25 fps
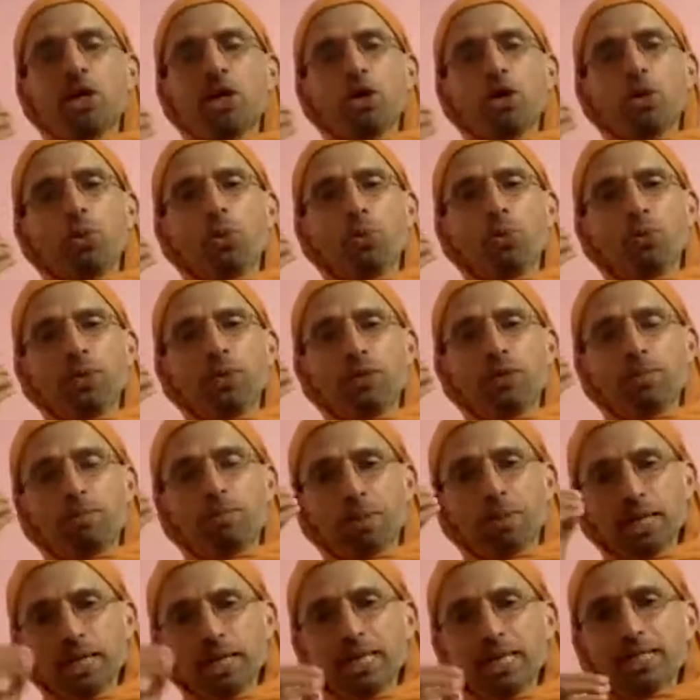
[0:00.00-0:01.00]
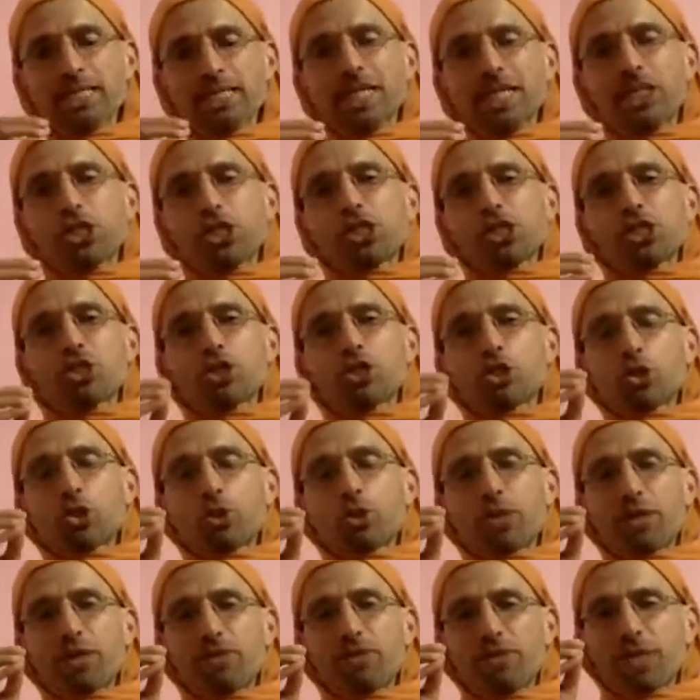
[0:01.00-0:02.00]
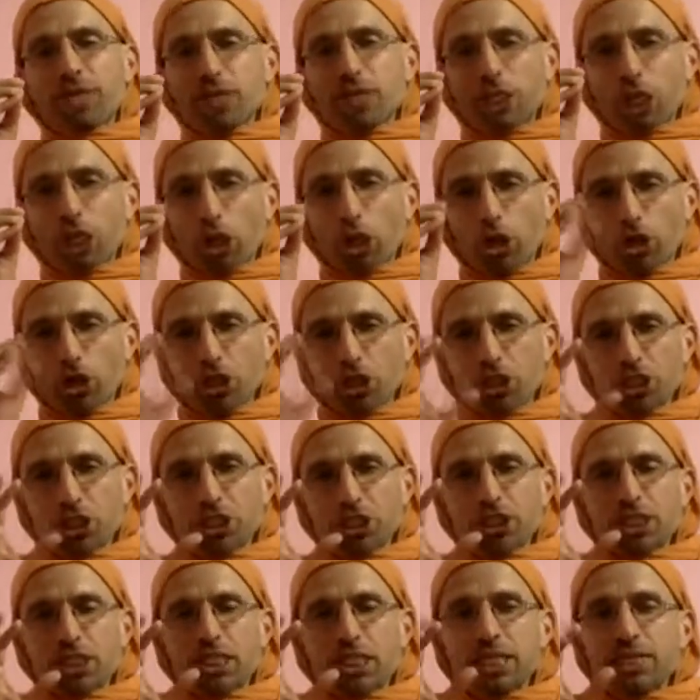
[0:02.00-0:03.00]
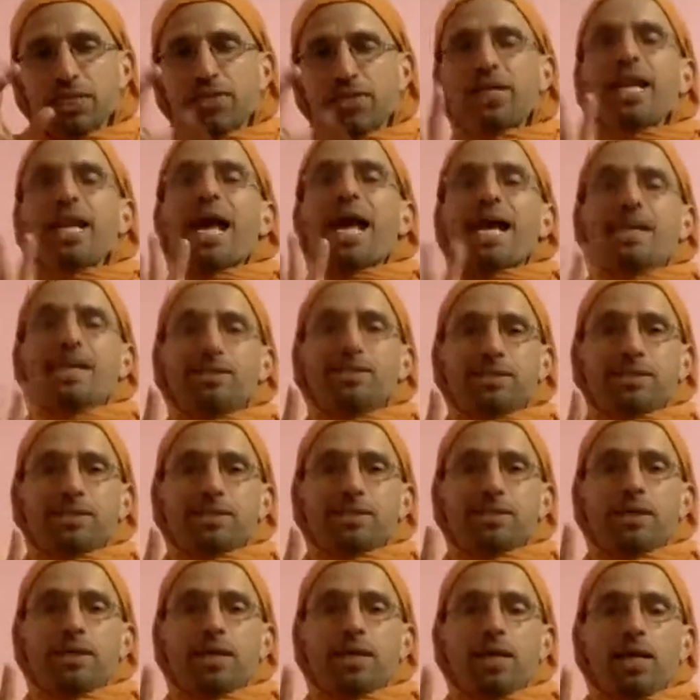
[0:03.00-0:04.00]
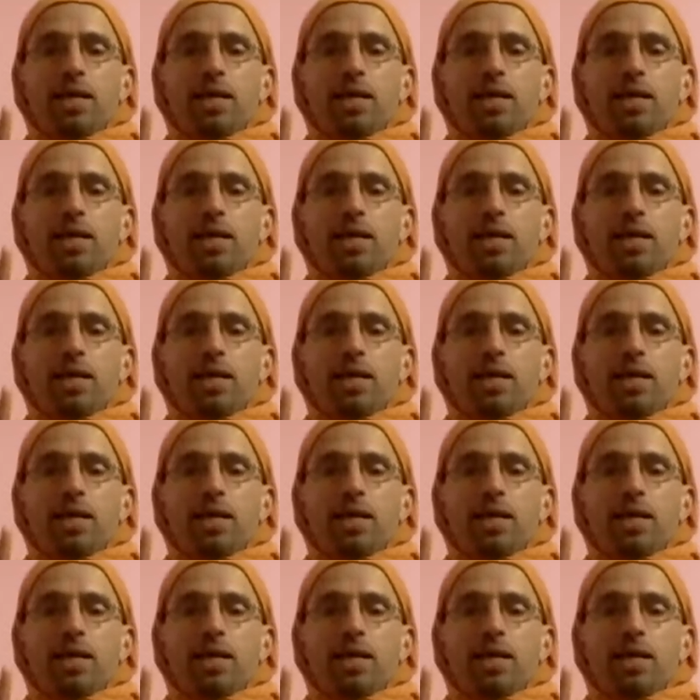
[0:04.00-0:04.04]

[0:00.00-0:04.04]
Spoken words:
We bring attention so that we can consciously relax.